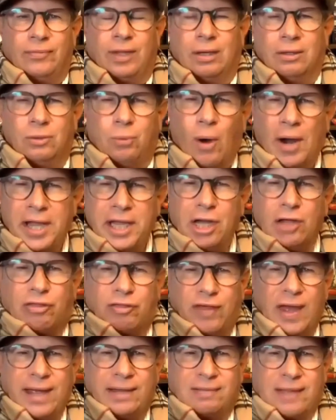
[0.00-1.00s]
What do you
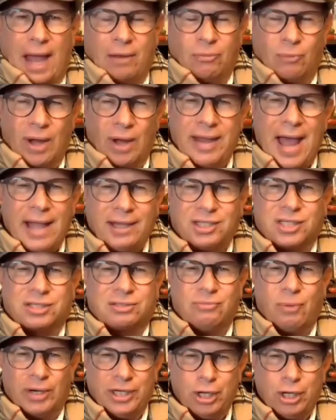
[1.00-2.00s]
think that when
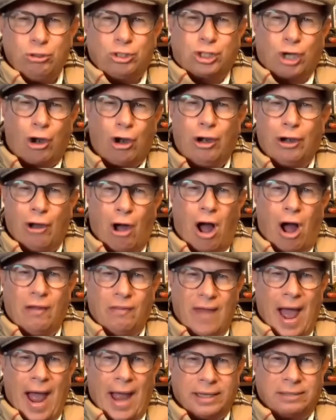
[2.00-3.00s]
you turn on
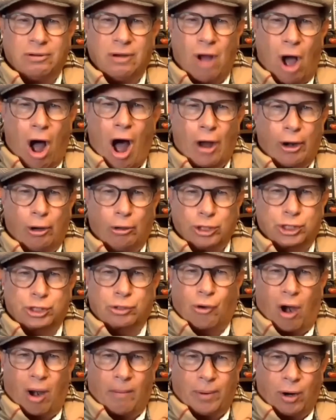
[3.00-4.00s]
that auto
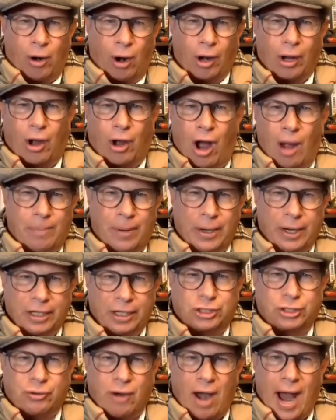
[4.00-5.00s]
scrubber or carpet
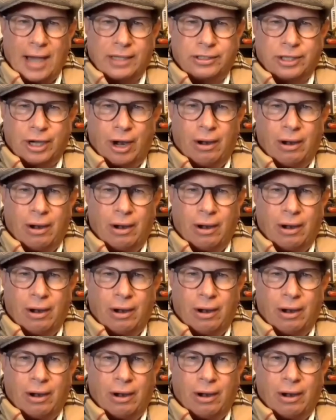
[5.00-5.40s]
extractor?